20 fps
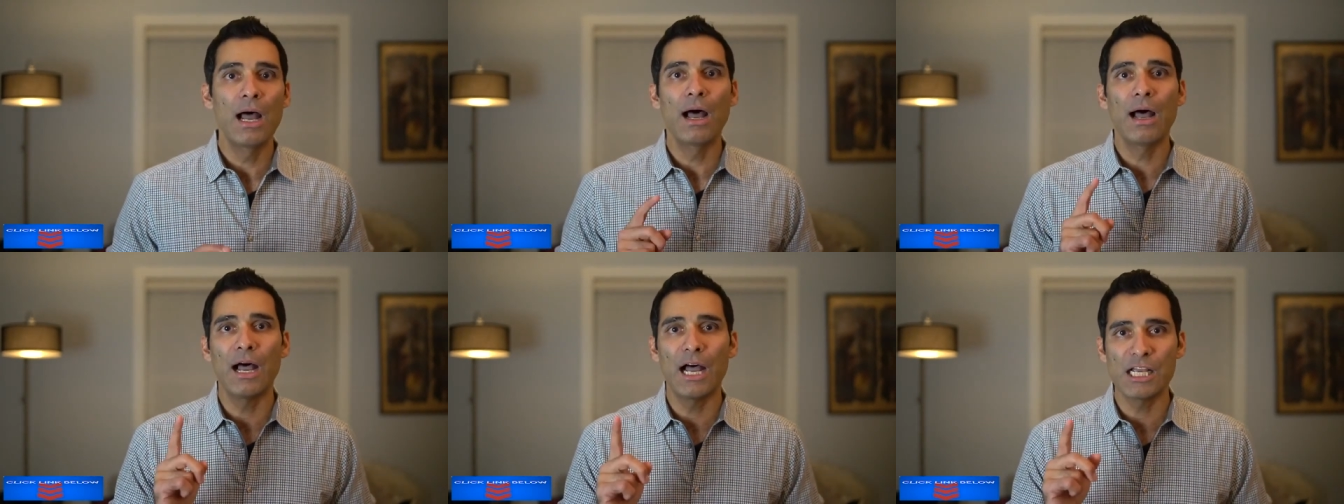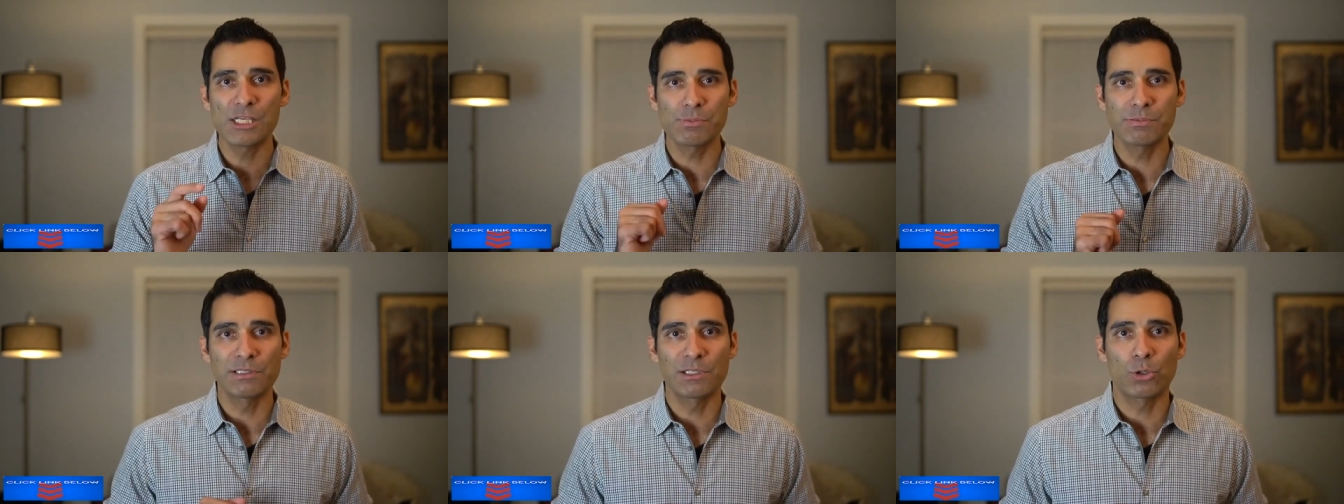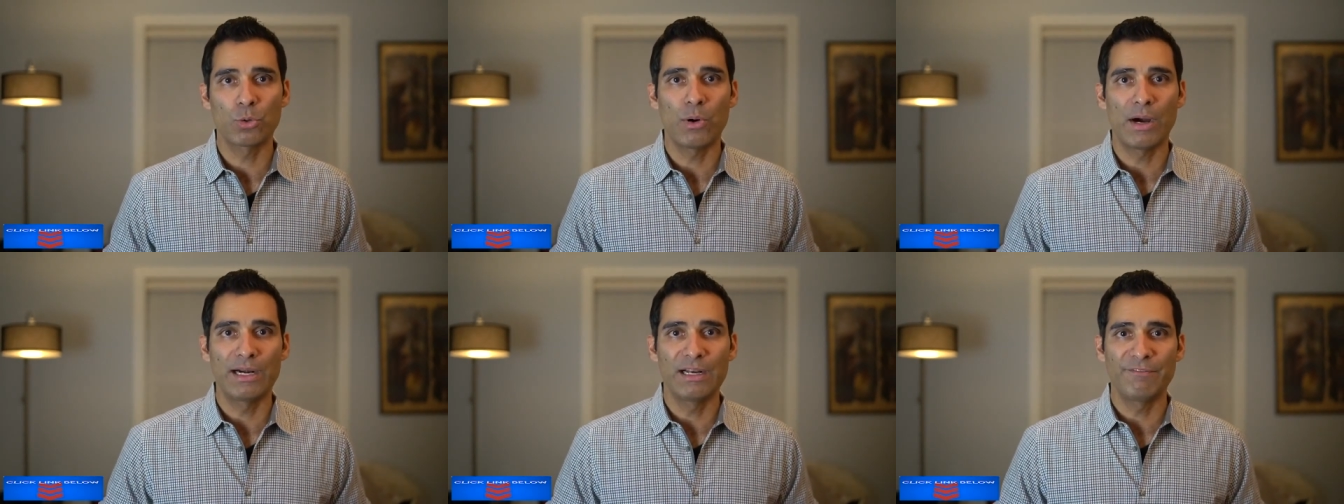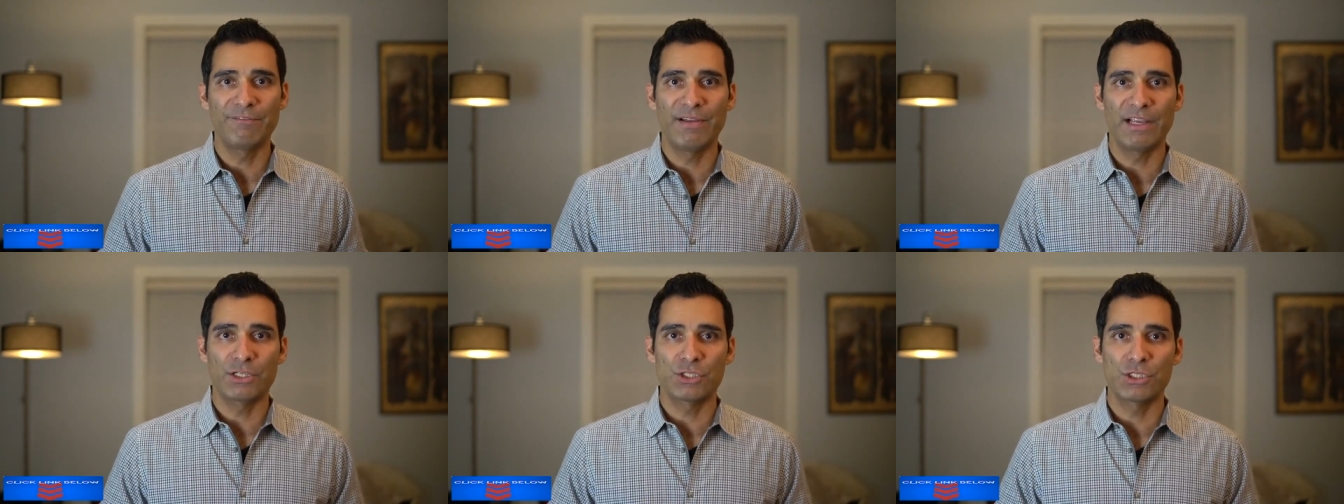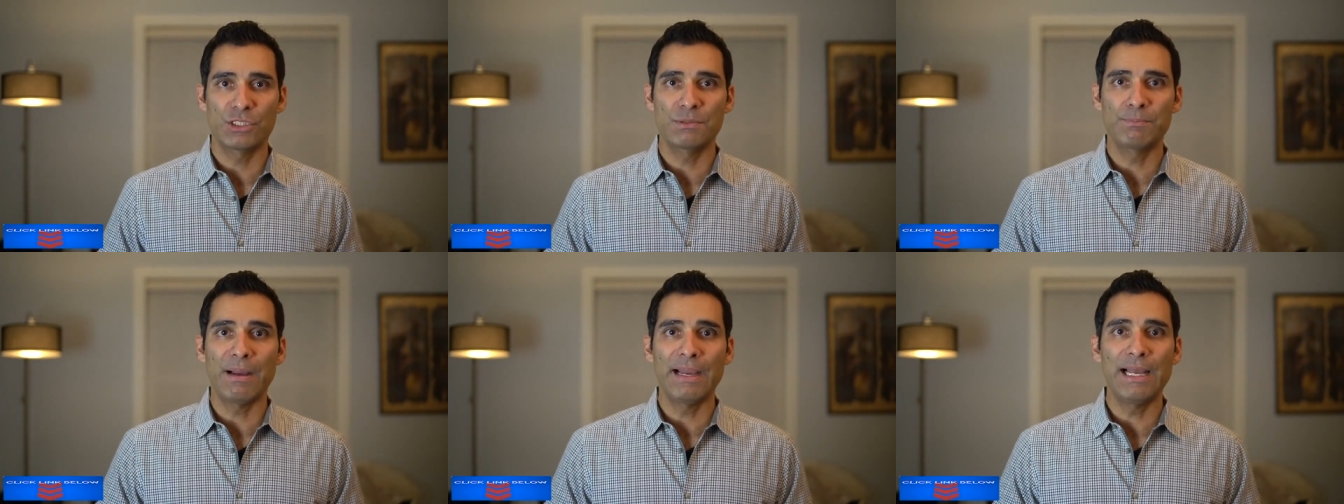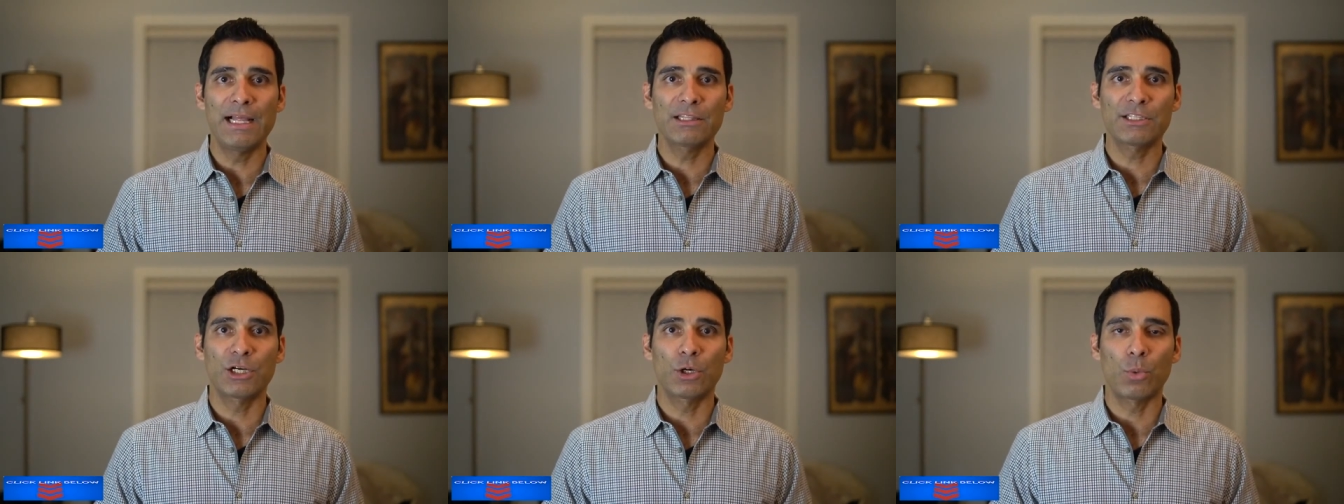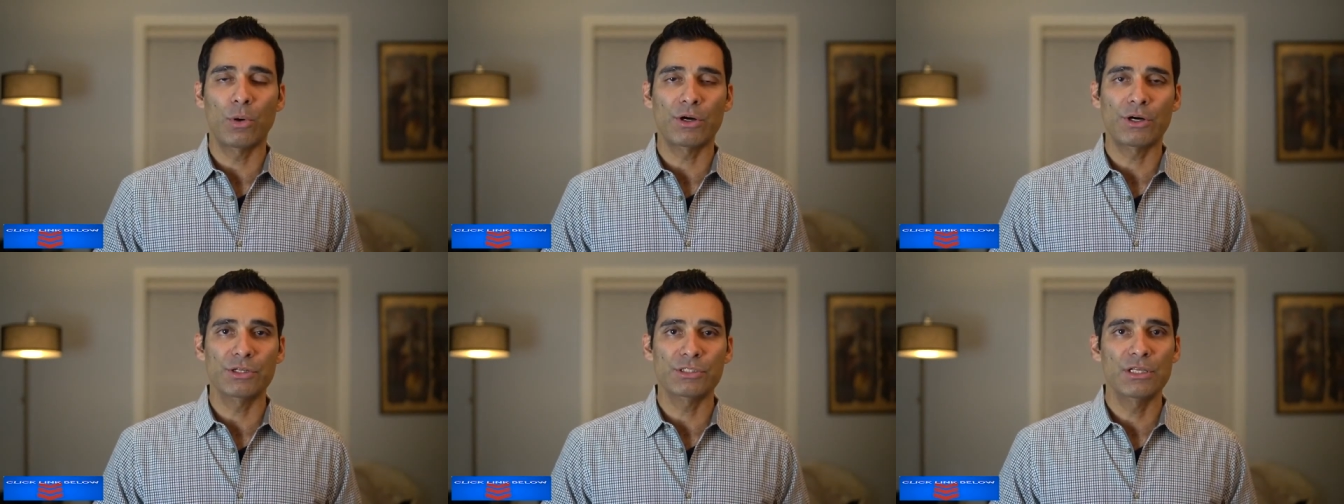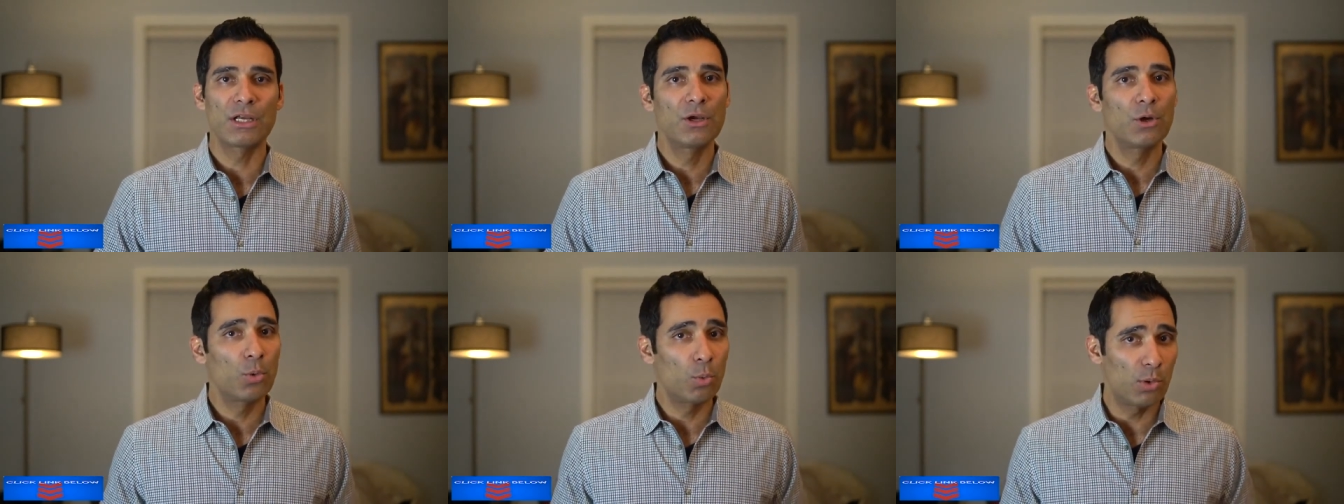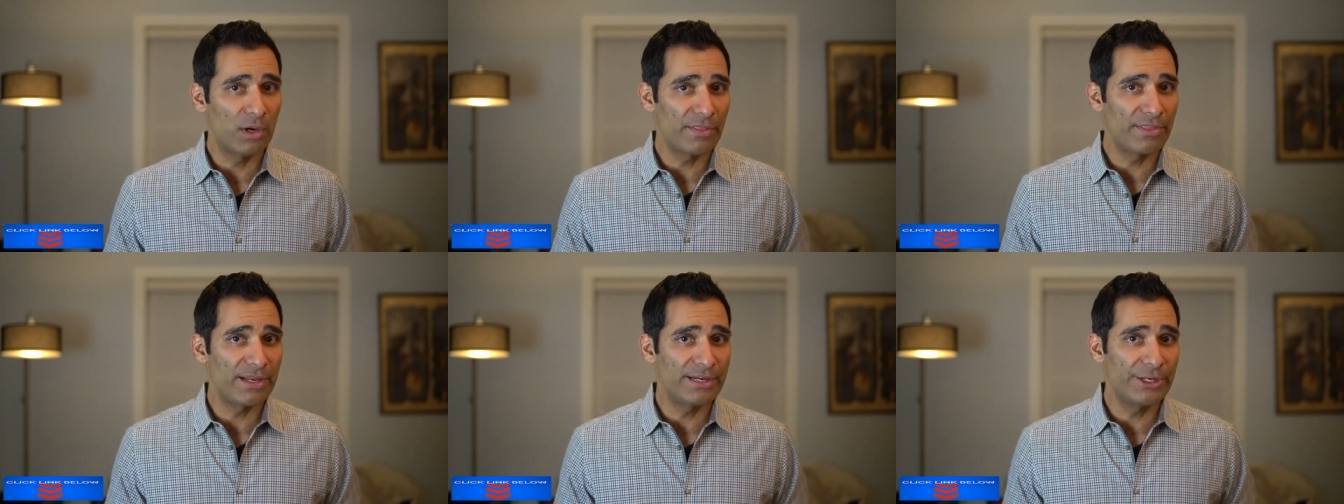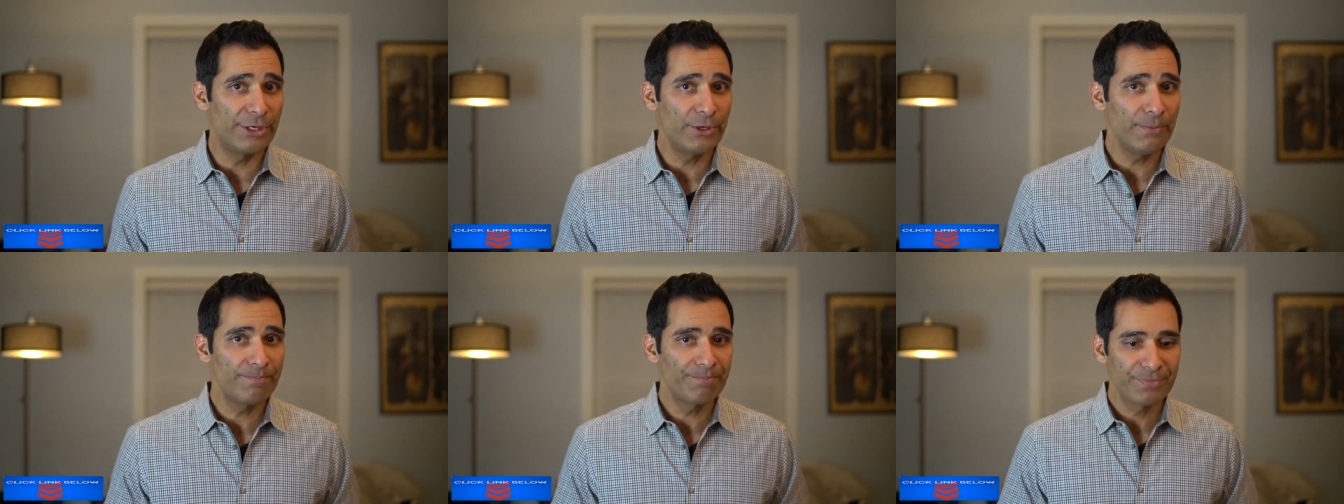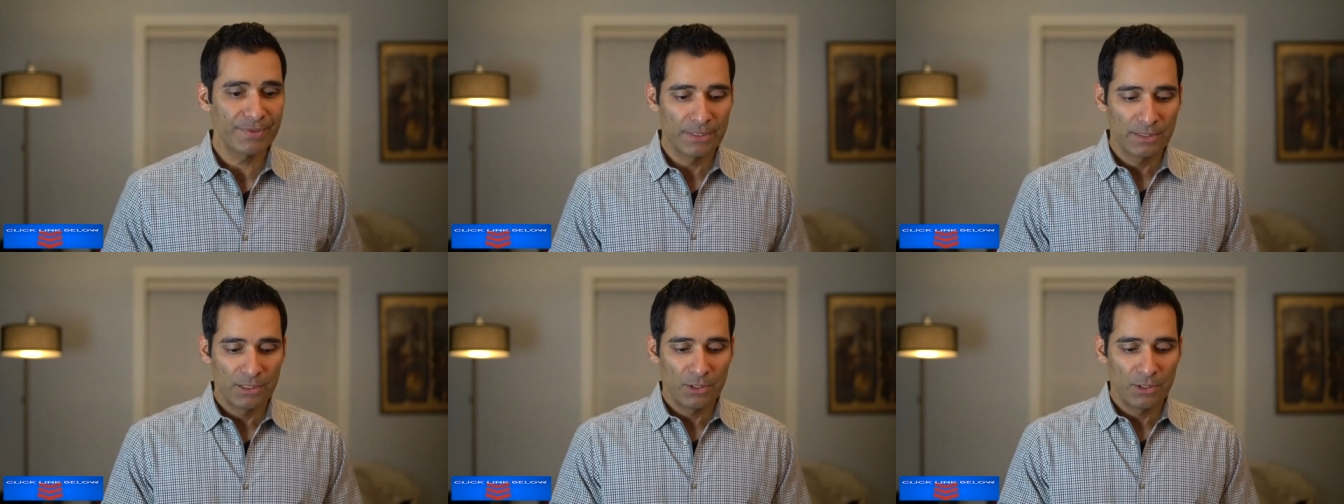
hospital acquired infections by healthcare workers. What do they do?